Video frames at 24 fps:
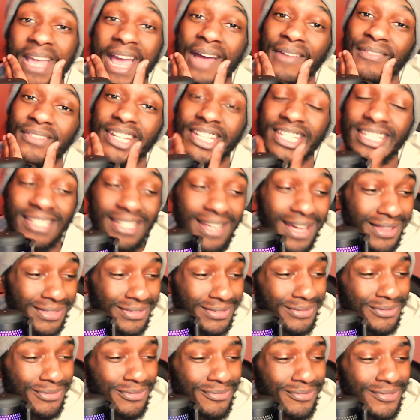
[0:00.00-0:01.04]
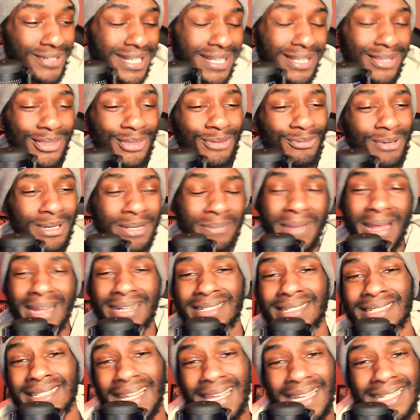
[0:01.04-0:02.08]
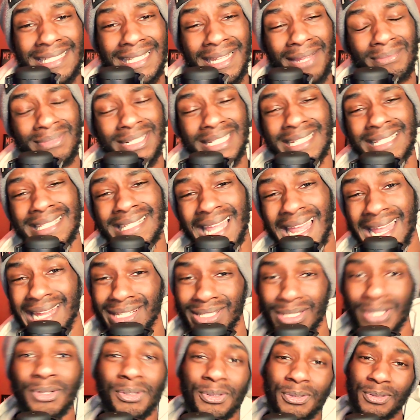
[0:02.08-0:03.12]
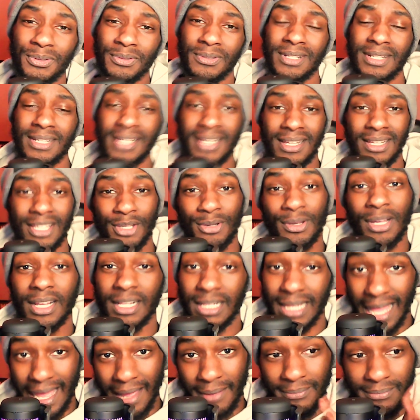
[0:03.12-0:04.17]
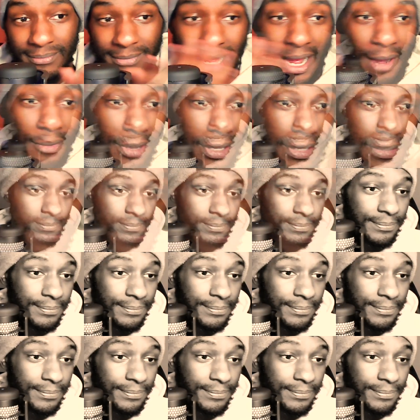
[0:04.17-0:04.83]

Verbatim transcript: have another freaking three batch today because I'm just that dude. You can clap. I'll wait.